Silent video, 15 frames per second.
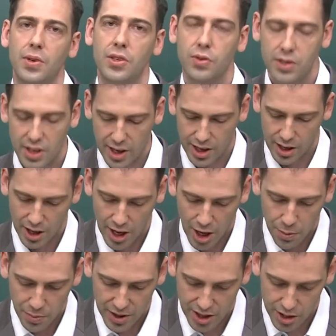we do today.
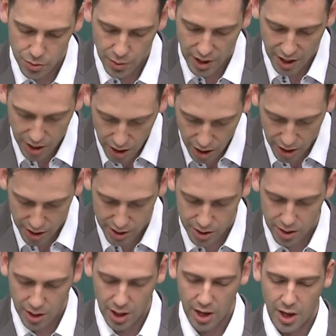Because we are
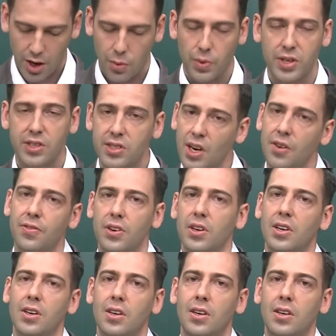cursed, we
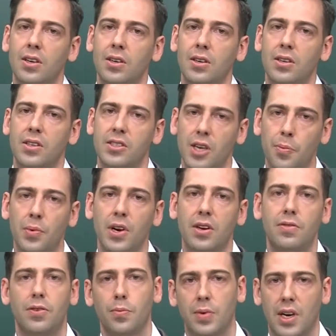suffer
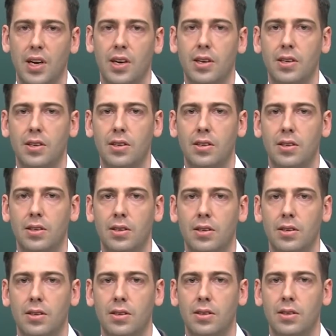separated from God.
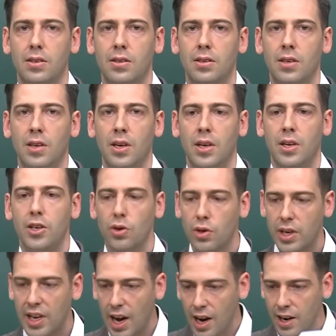You
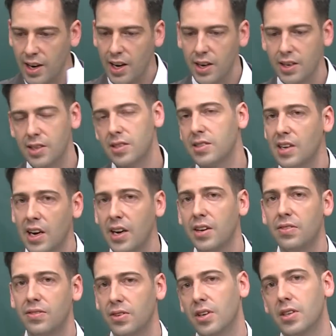know, God had a
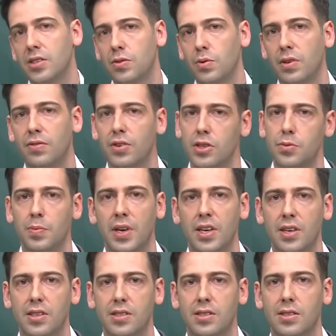design for us when he first made
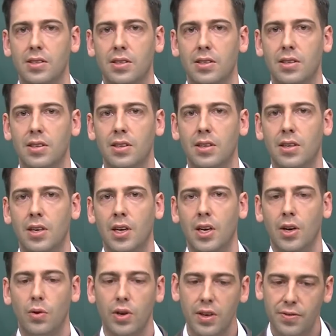us.
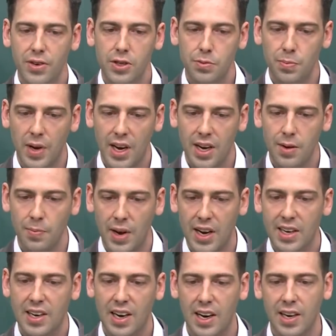When he first made
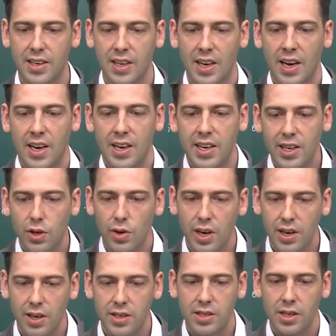mankind, he
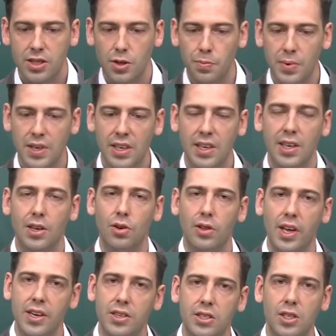created us to be in a
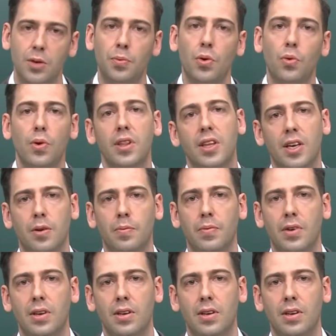relationship with him.